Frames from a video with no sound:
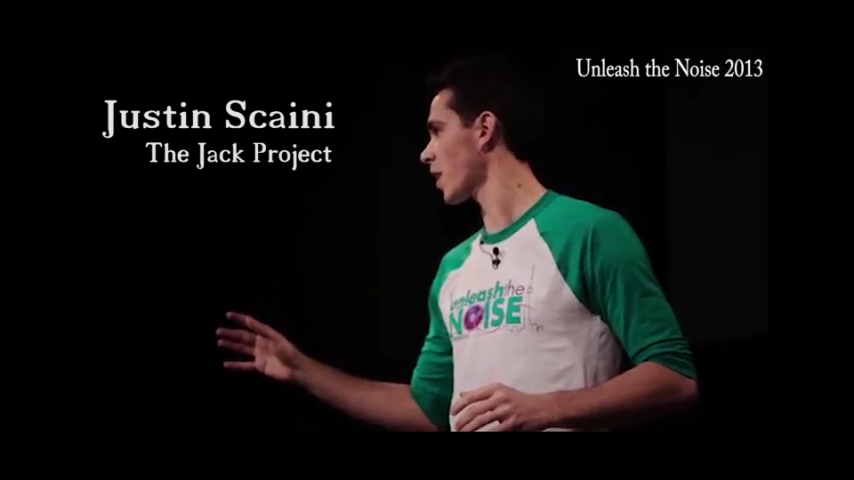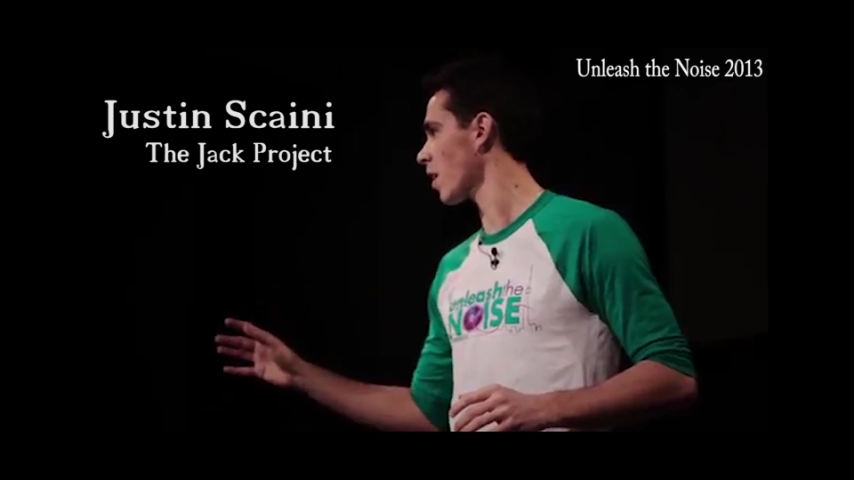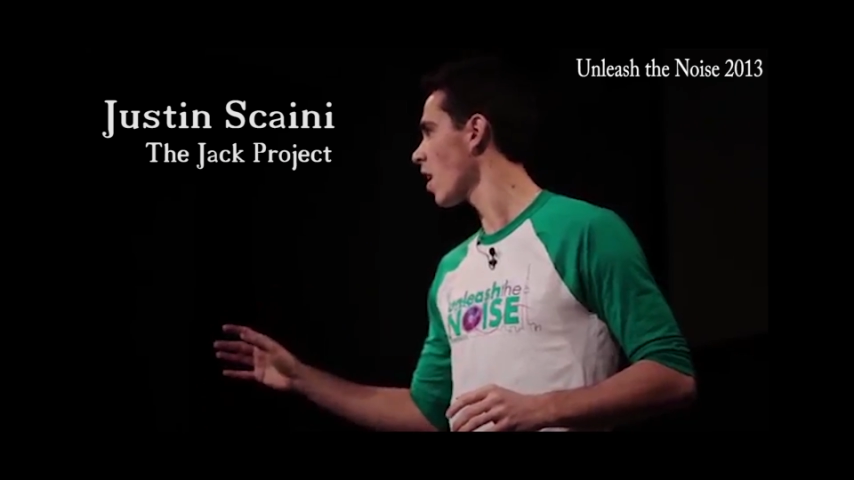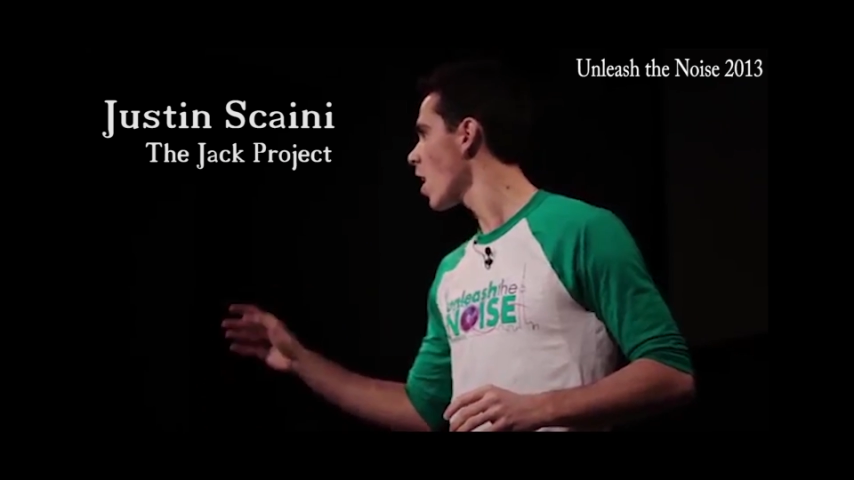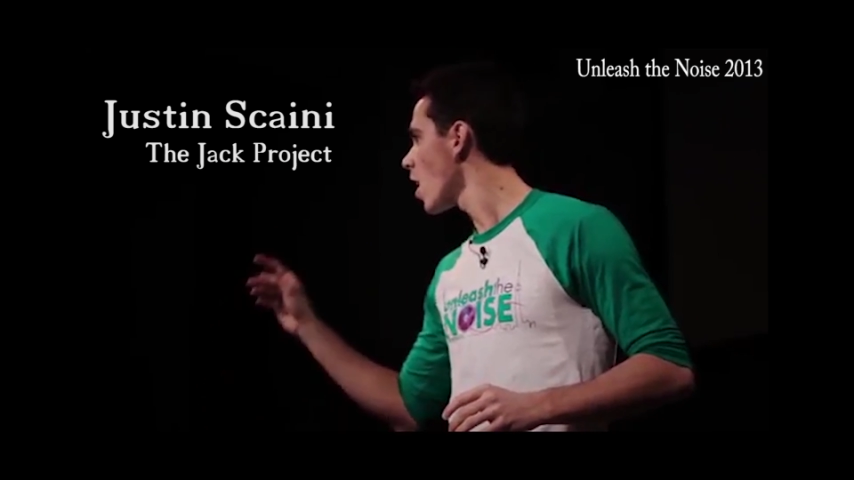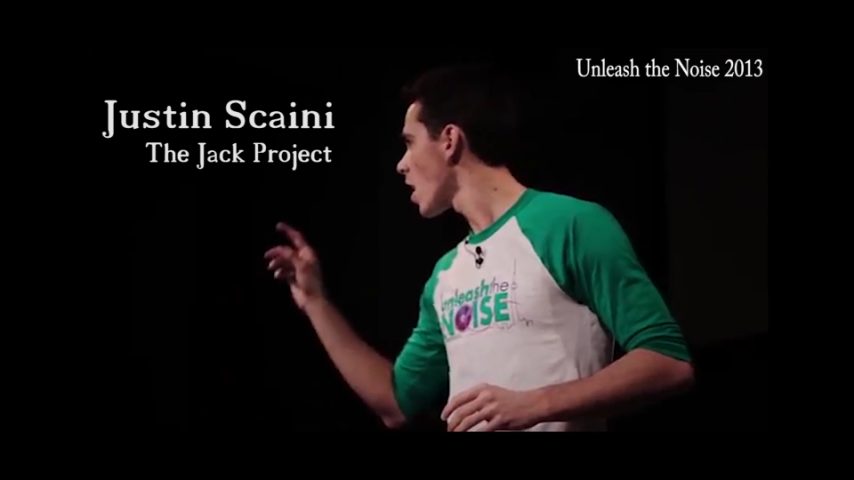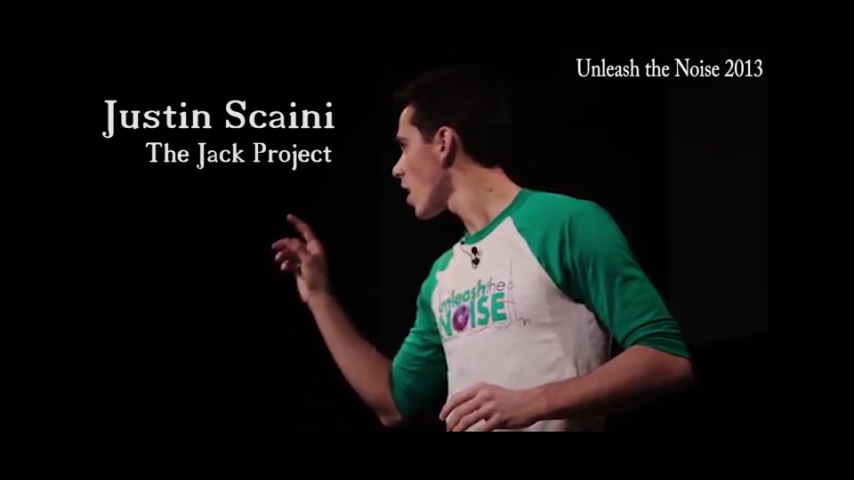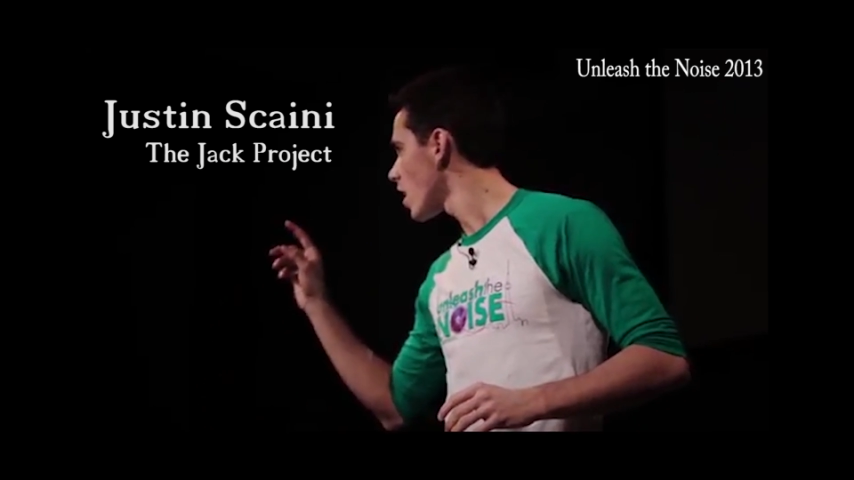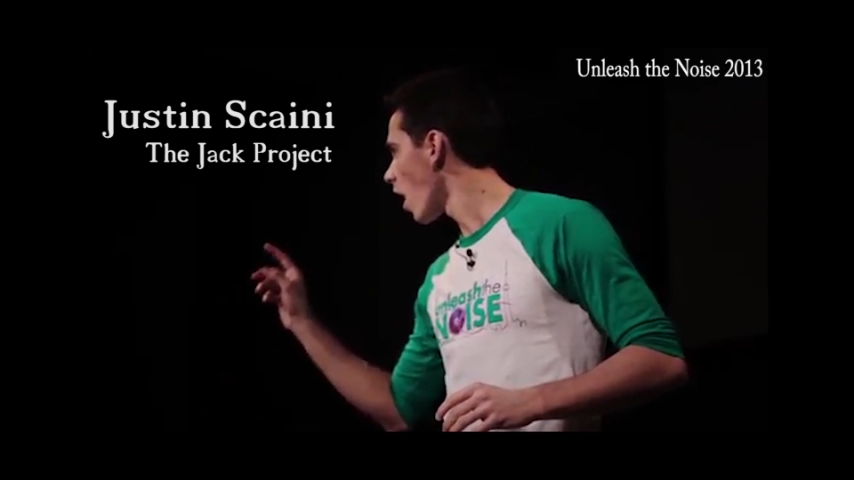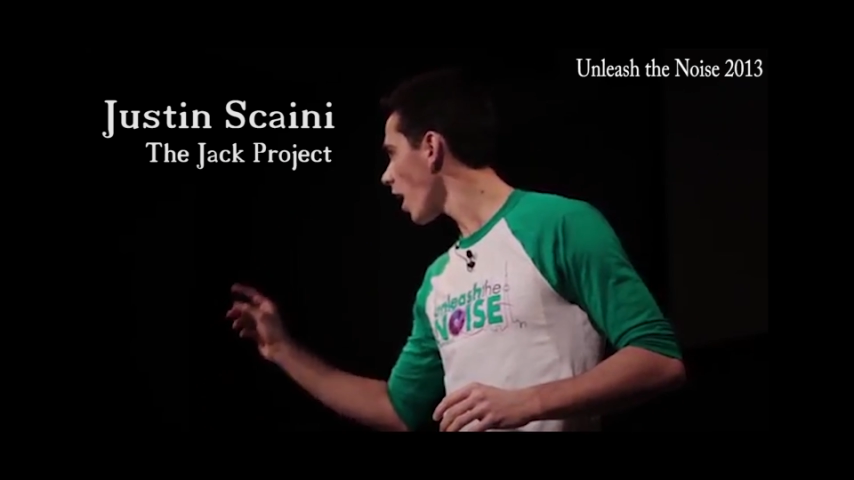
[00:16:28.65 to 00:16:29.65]
everyone
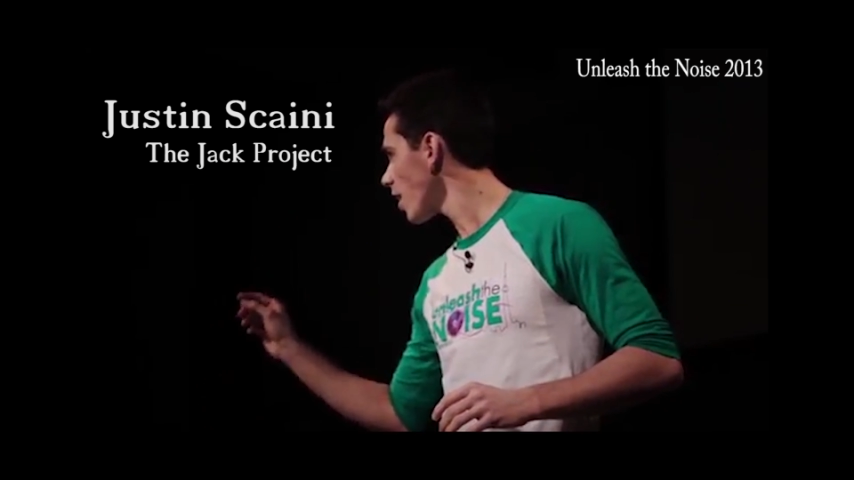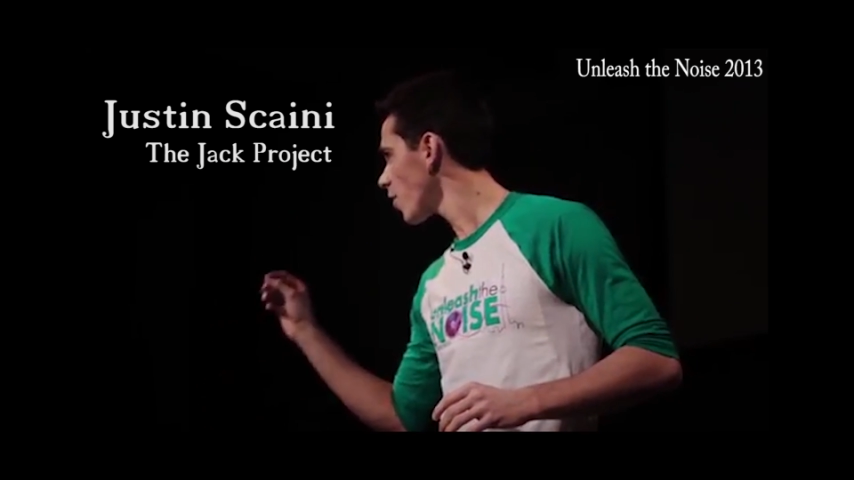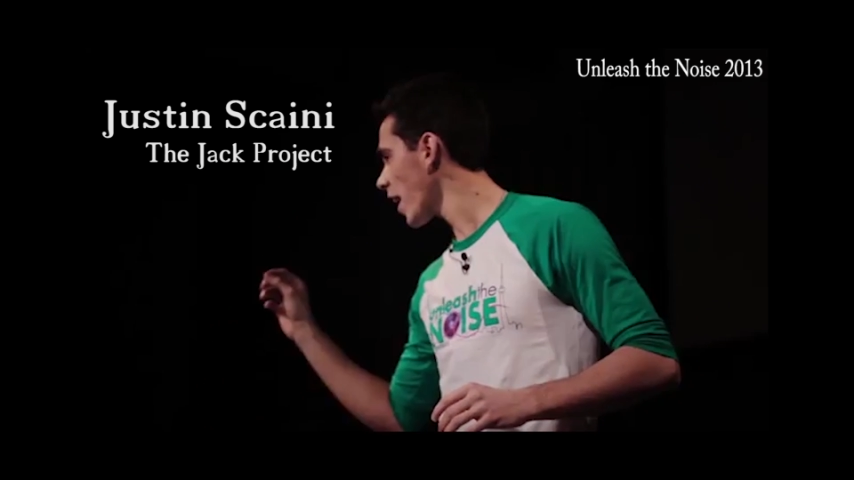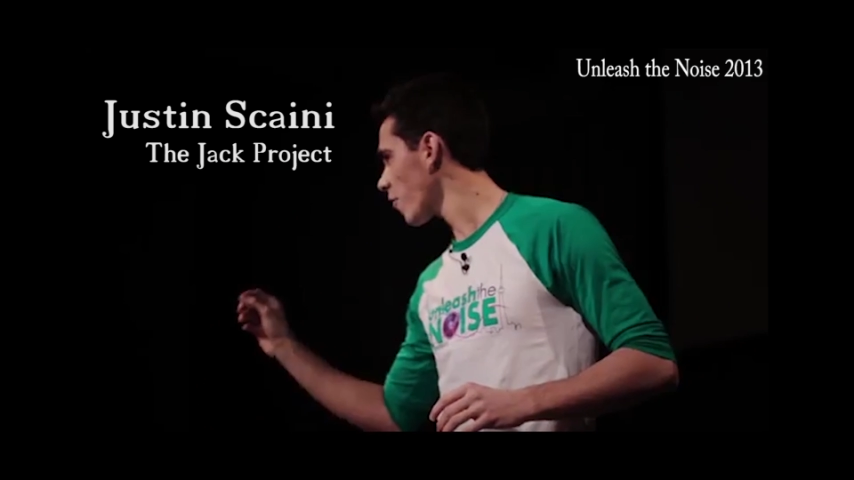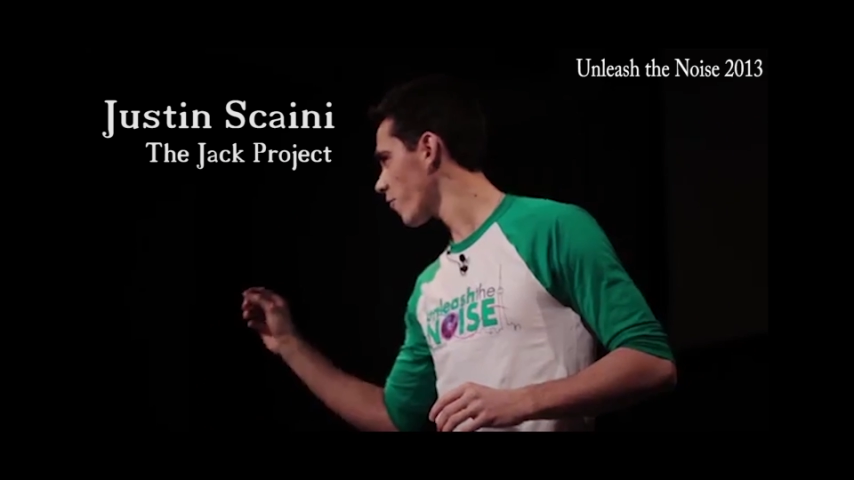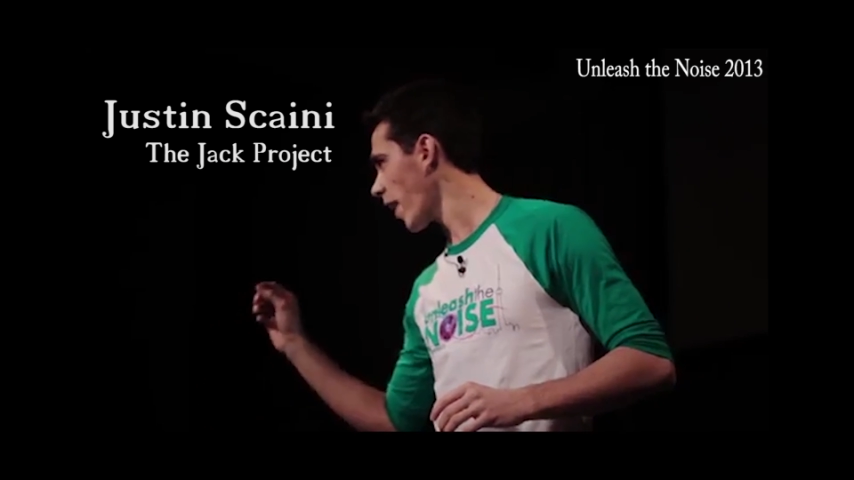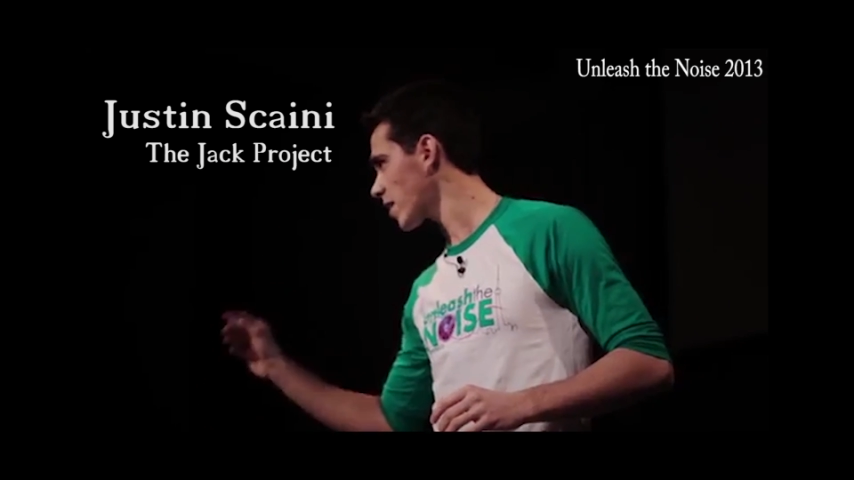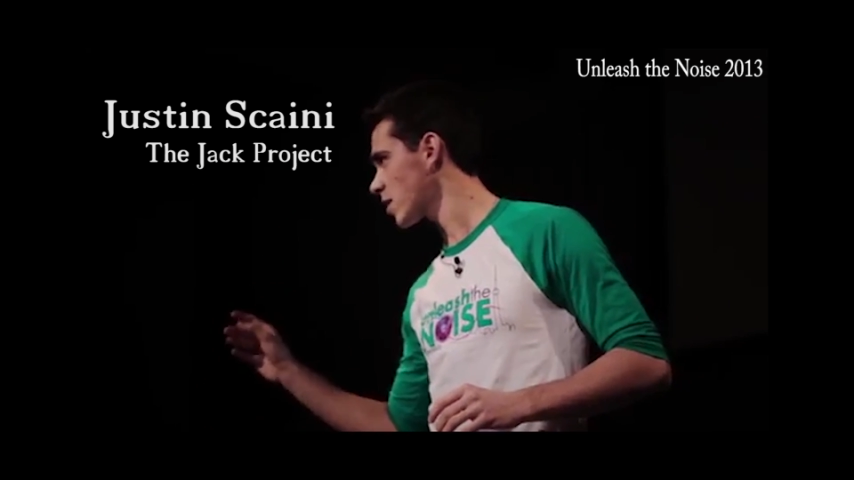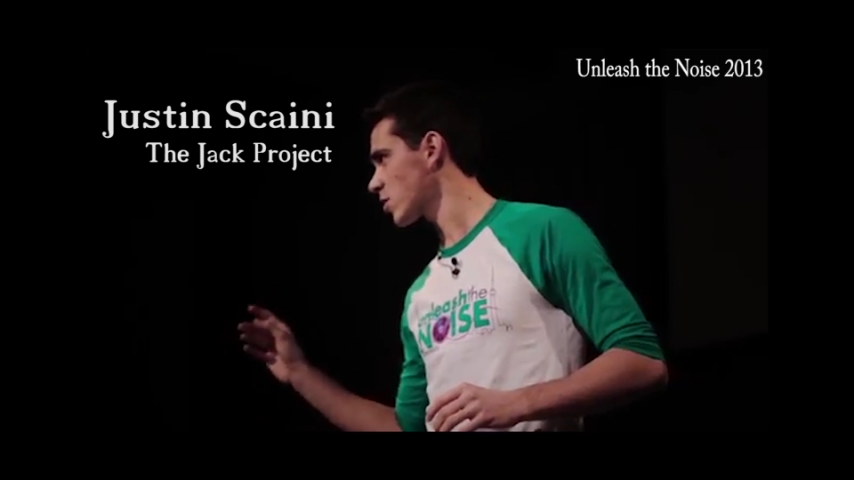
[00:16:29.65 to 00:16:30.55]
has mental health.